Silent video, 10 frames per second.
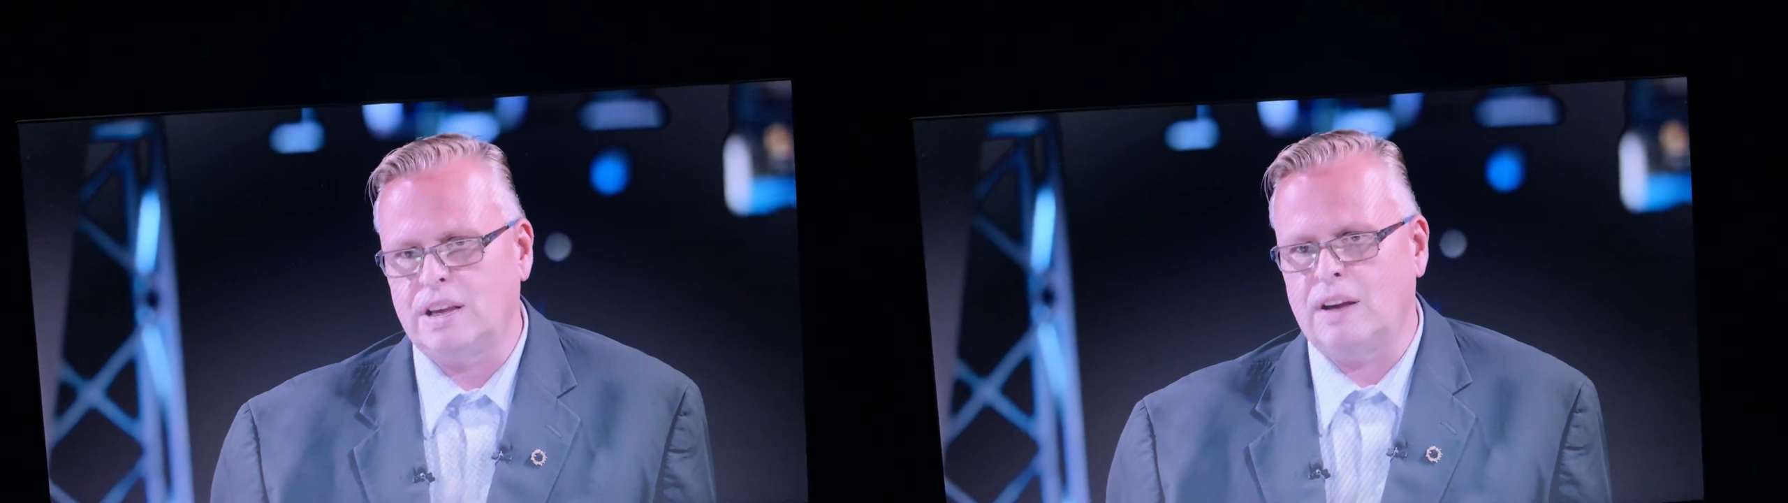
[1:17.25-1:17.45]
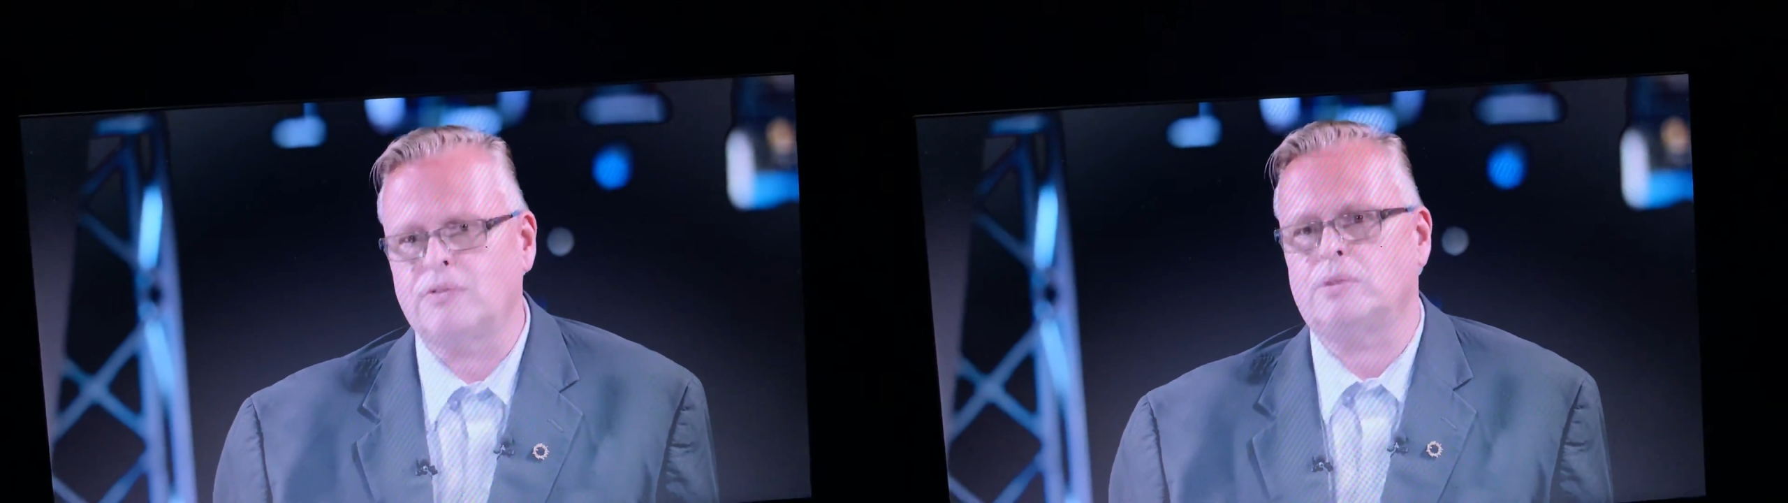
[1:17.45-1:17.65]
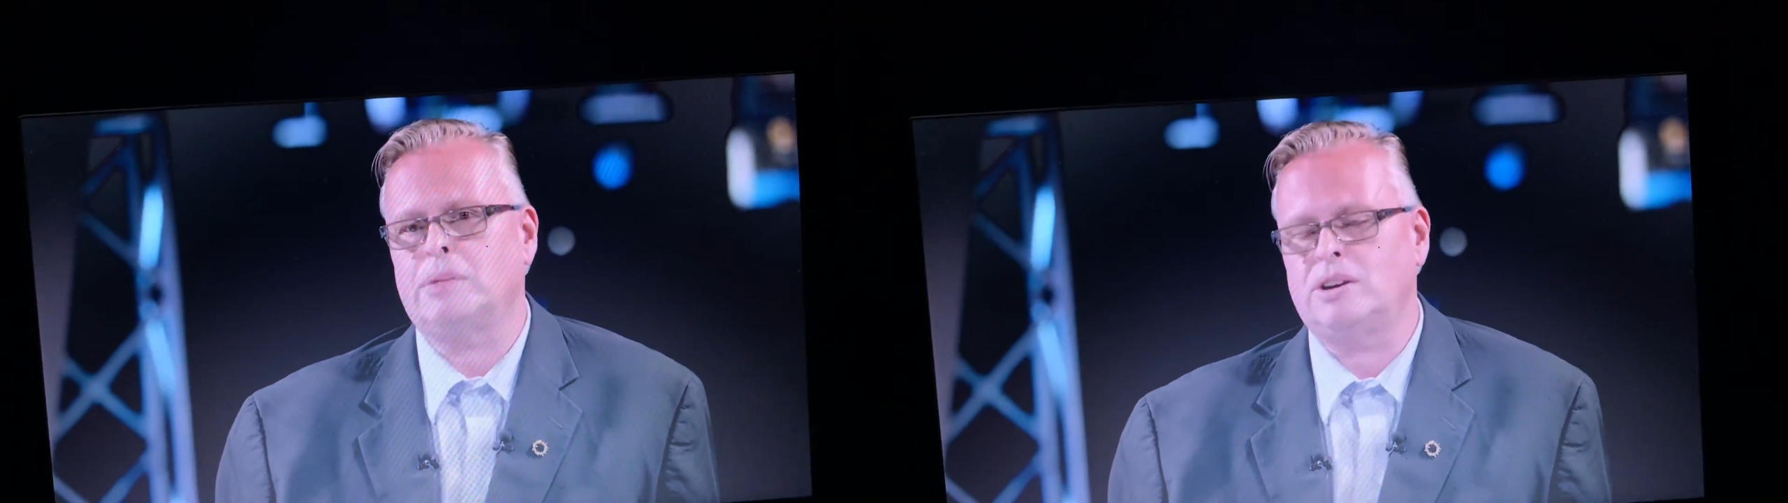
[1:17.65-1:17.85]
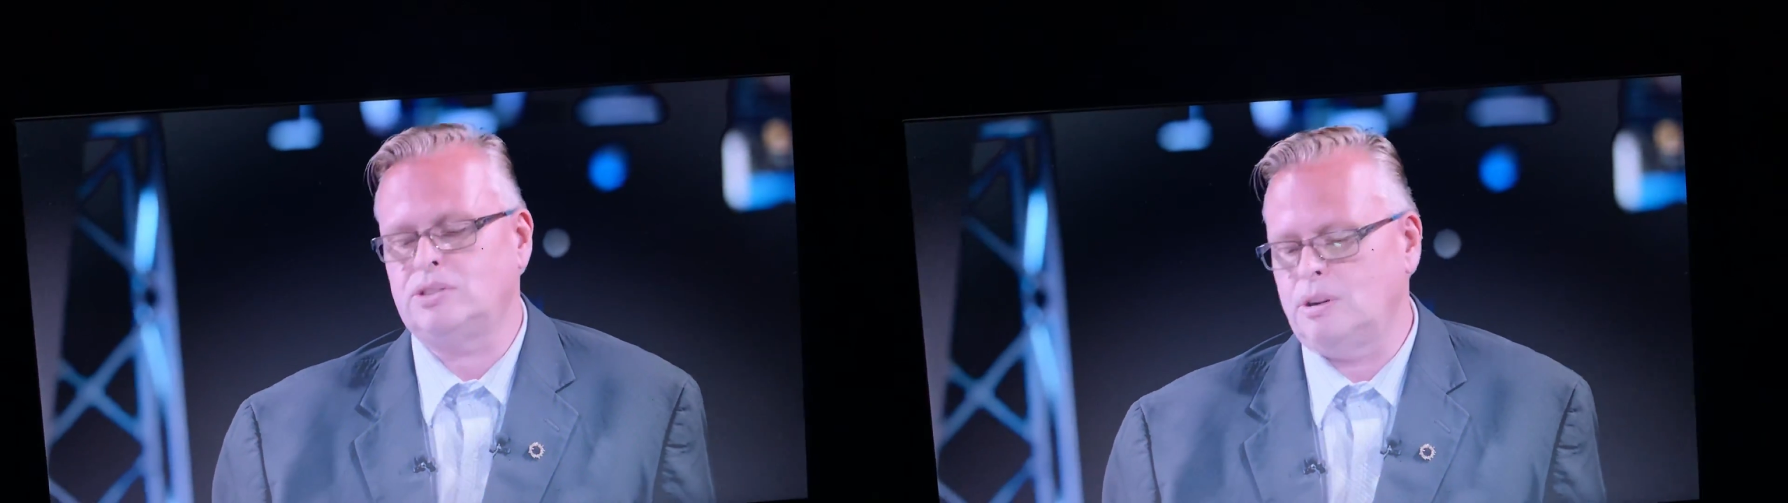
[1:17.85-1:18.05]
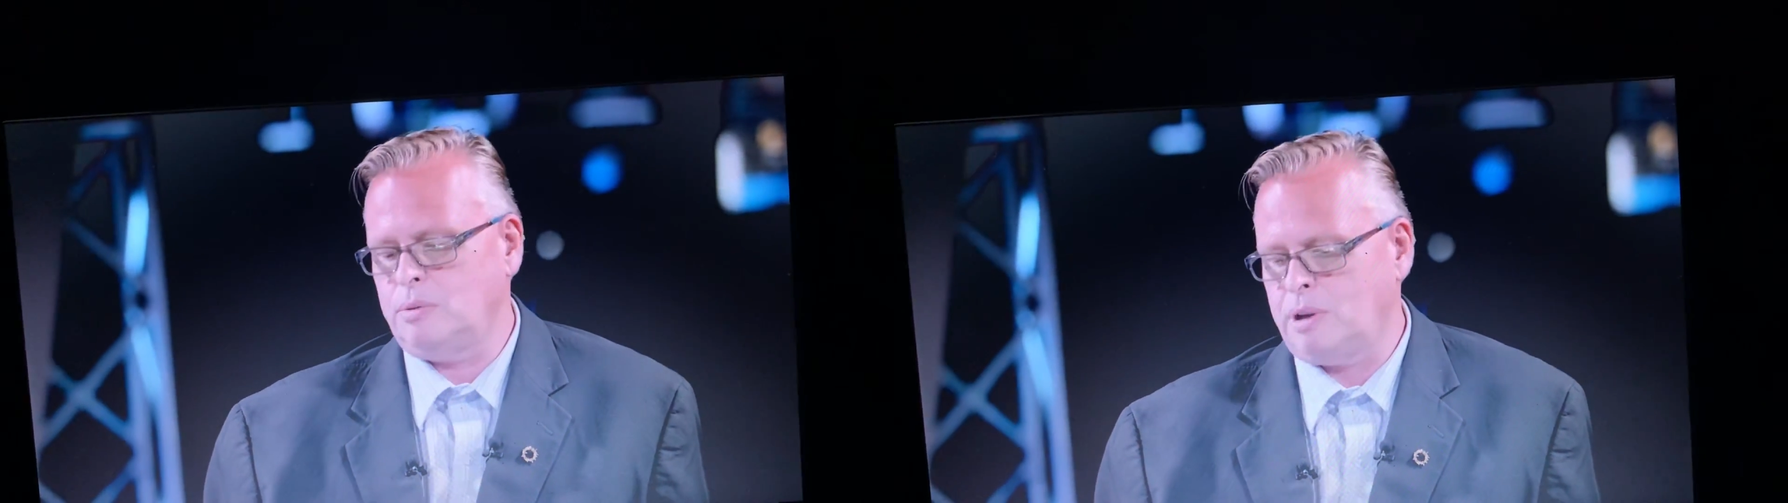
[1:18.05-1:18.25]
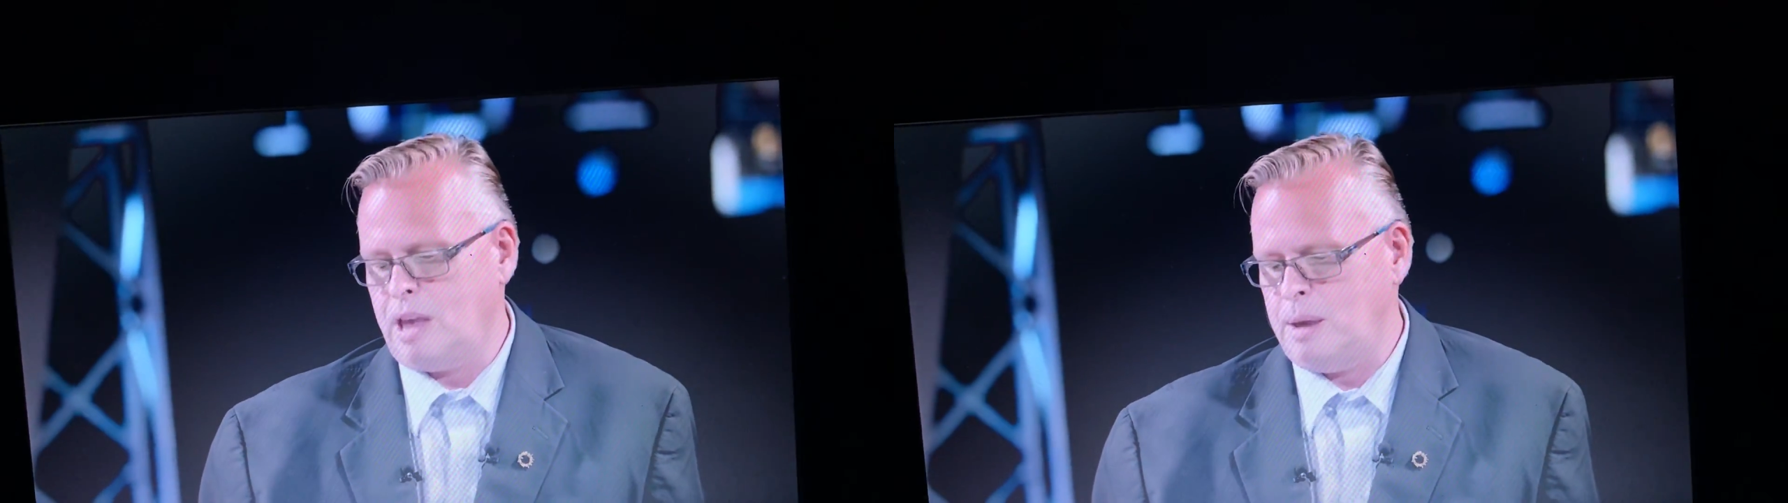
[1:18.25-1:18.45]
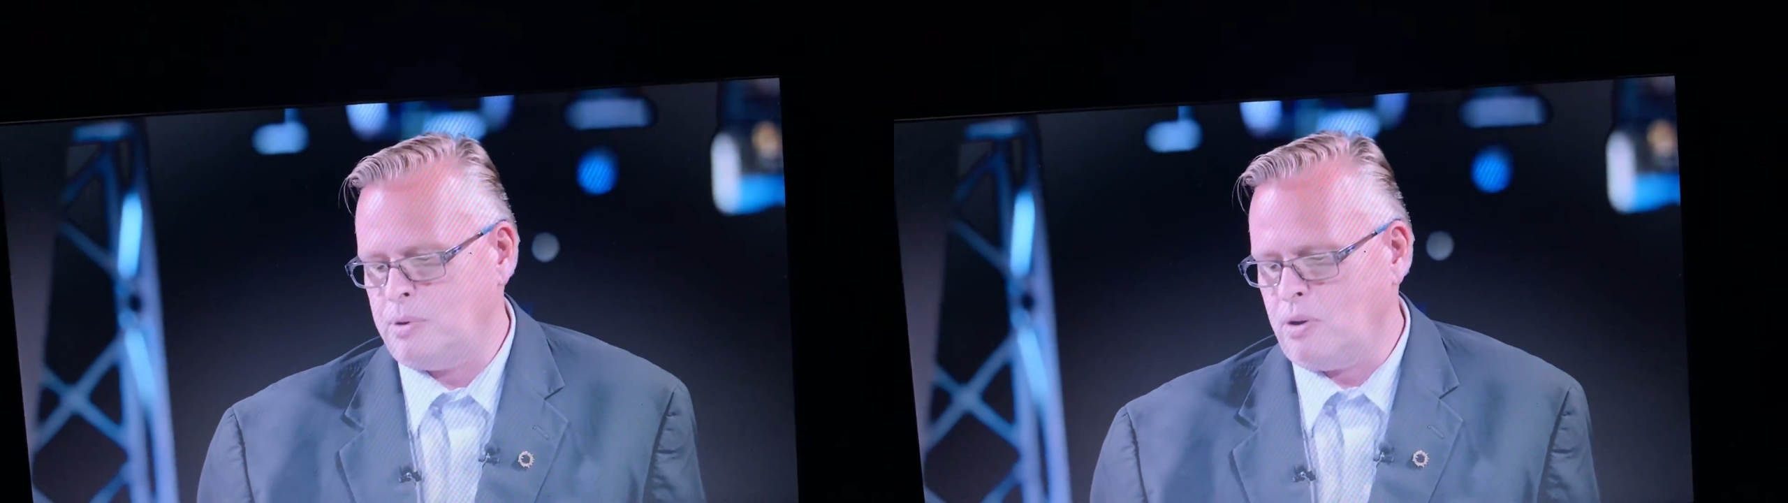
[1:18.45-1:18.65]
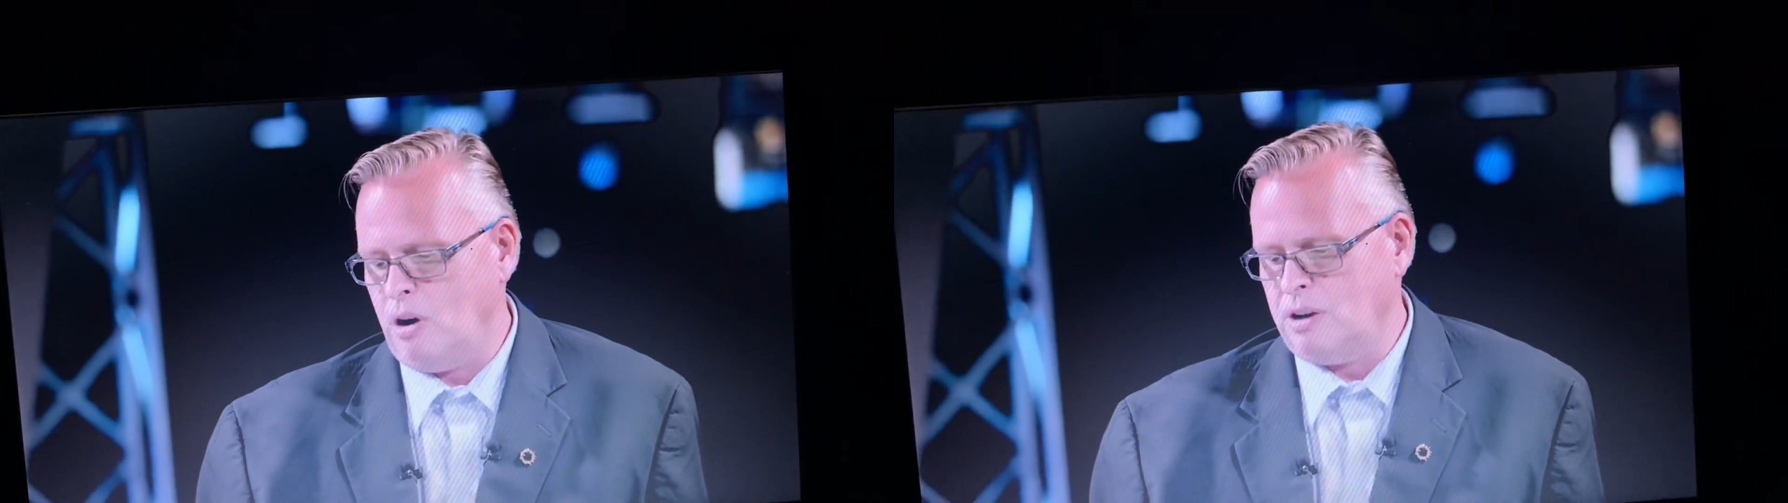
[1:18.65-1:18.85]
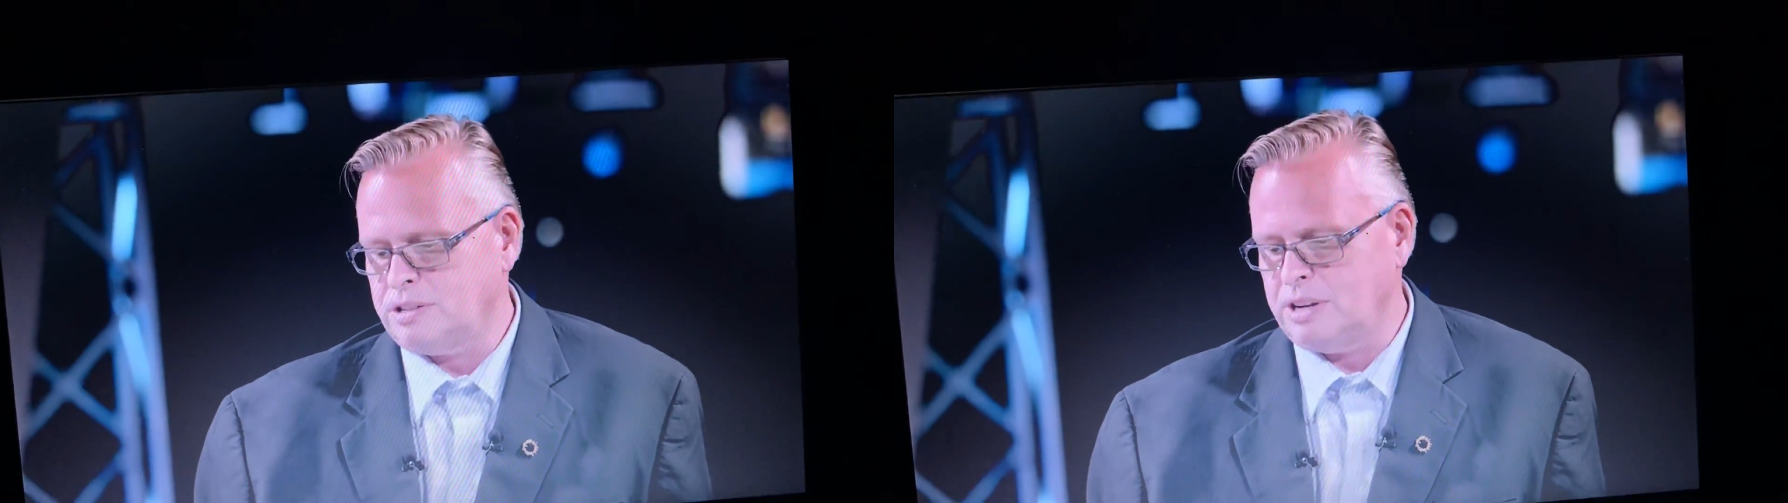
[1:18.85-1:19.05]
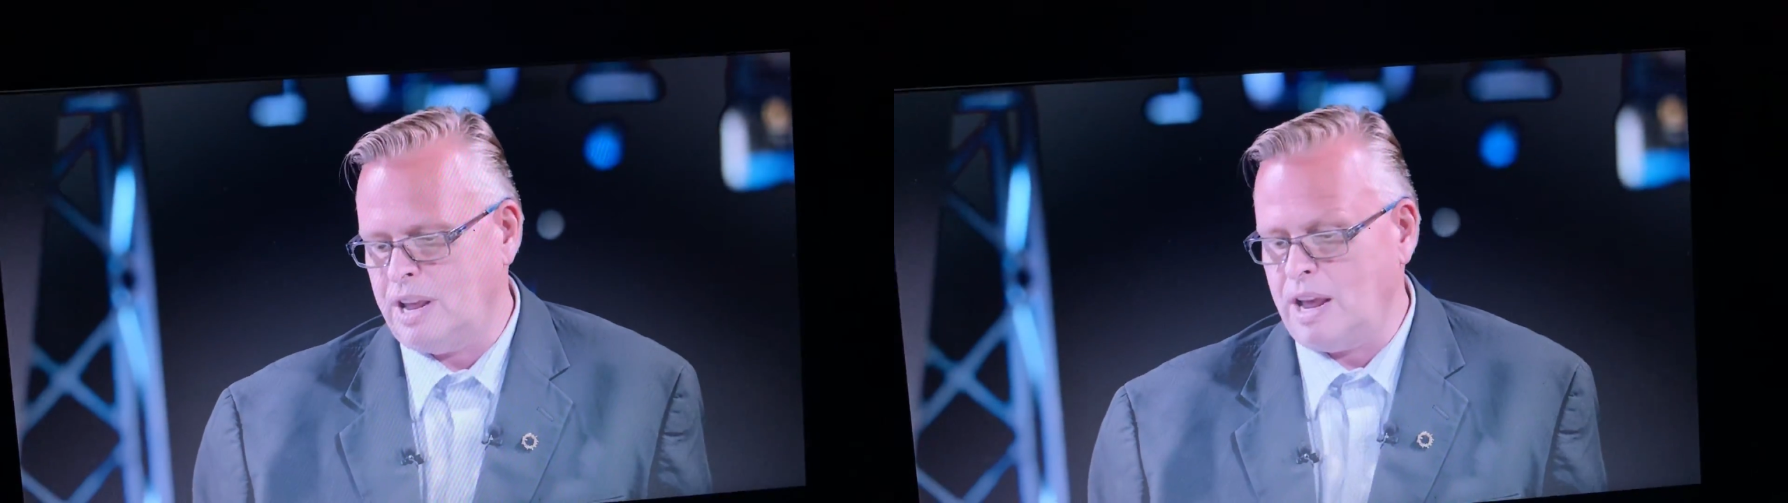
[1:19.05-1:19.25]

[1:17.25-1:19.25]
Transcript: information that we came across today.